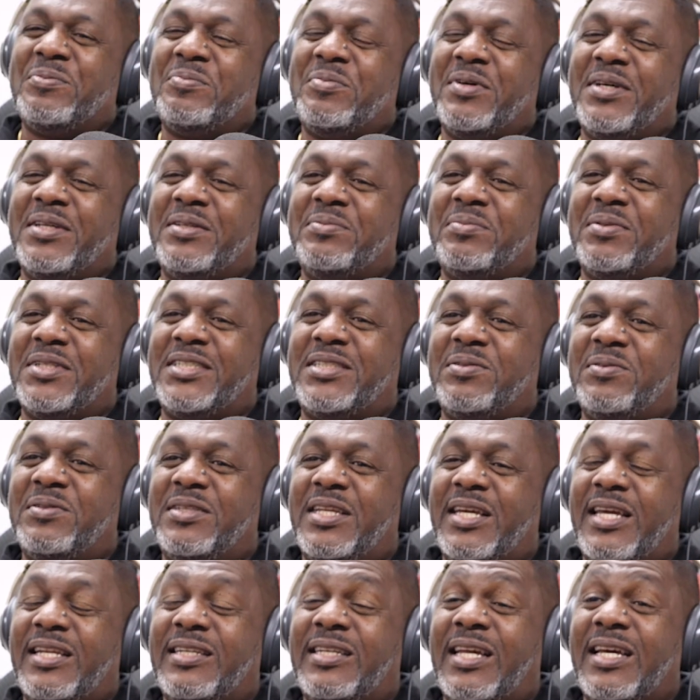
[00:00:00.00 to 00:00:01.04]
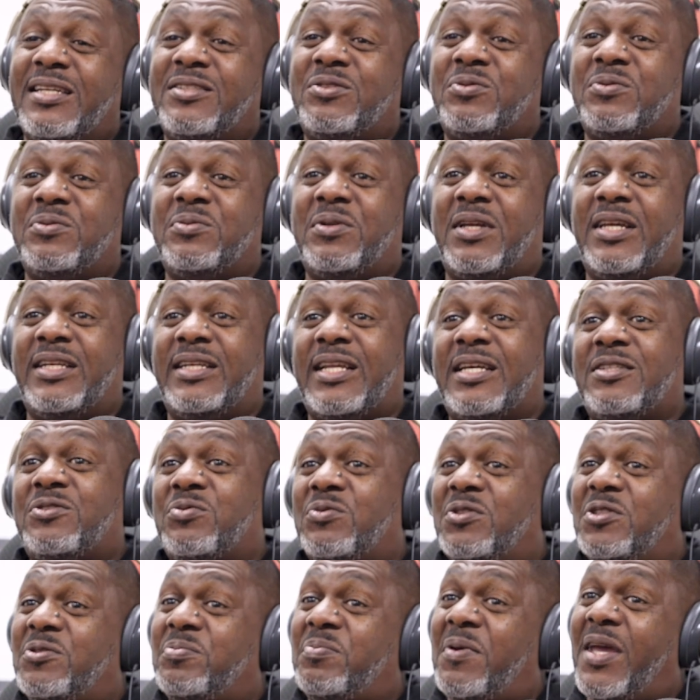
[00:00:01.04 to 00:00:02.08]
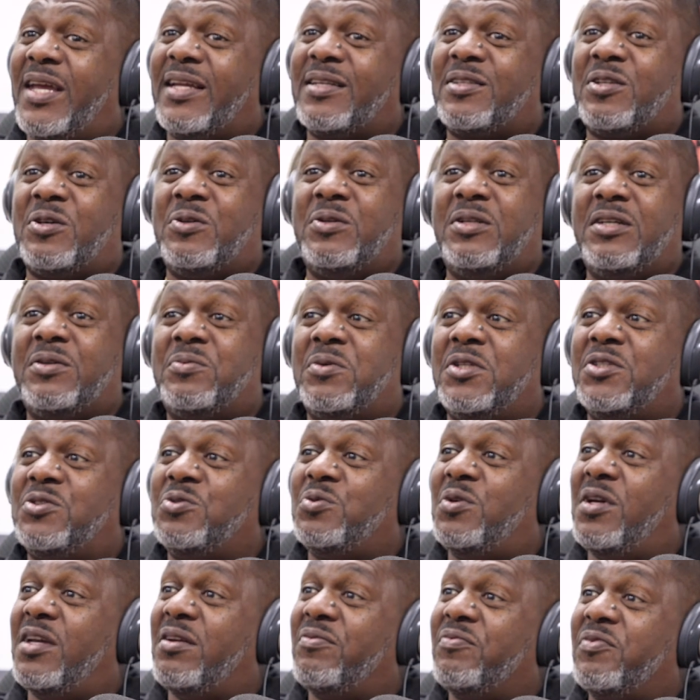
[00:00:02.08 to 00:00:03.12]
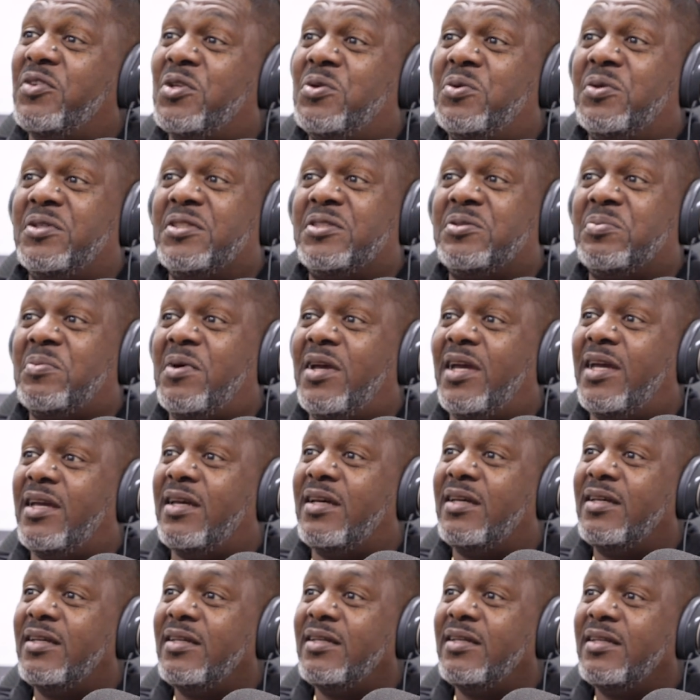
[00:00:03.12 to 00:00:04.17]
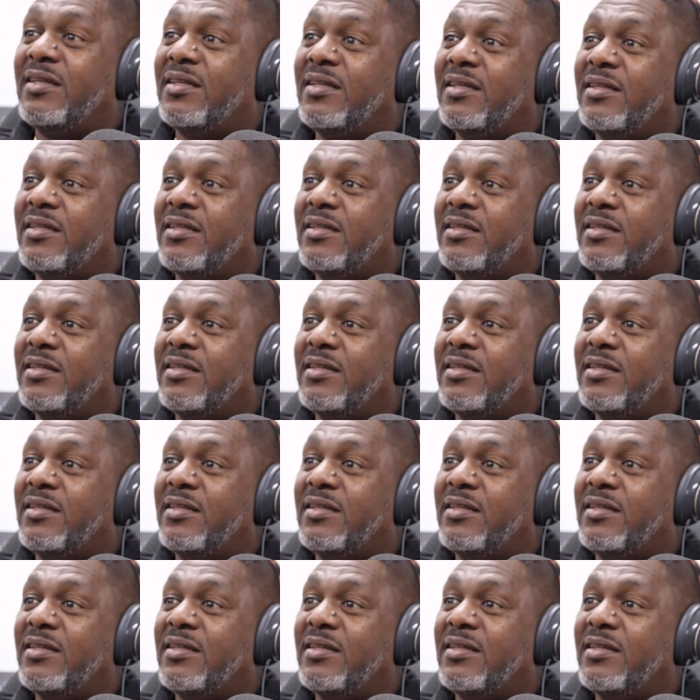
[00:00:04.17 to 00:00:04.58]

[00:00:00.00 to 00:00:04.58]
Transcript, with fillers: though, but but the, that that's and that's respect, though. Look what you influenced, man. Yeah,